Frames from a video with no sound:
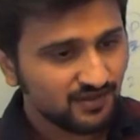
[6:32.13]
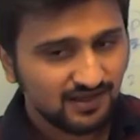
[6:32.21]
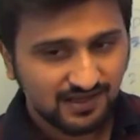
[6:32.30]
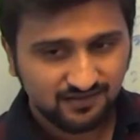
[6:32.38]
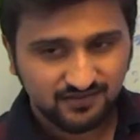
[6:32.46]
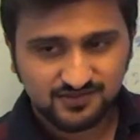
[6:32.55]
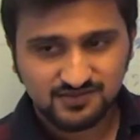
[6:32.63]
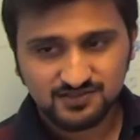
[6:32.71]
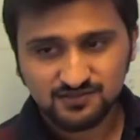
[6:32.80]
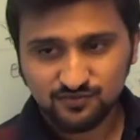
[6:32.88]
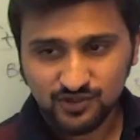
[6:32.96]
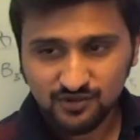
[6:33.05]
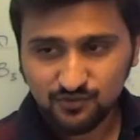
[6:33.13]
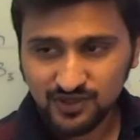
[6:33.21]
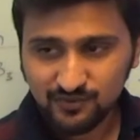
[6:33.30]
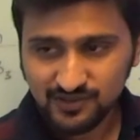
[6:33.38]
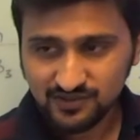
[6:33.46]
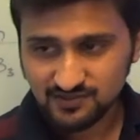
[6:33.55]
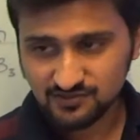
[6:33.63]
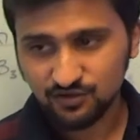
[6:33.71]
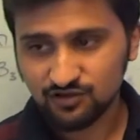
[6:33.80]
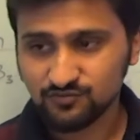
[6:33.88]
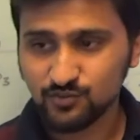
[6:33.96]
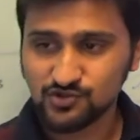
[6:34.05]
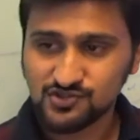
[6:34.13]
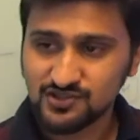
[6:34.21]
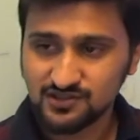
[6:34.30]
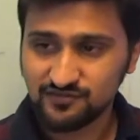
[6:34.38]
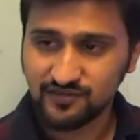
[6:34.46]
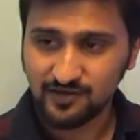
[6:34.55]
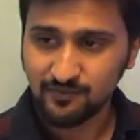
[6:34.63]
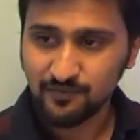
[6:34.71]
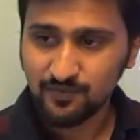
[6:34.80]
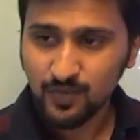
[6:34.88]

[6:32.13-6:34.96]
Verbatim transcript: And this doesn't work well when there's a lot of motion in the frame.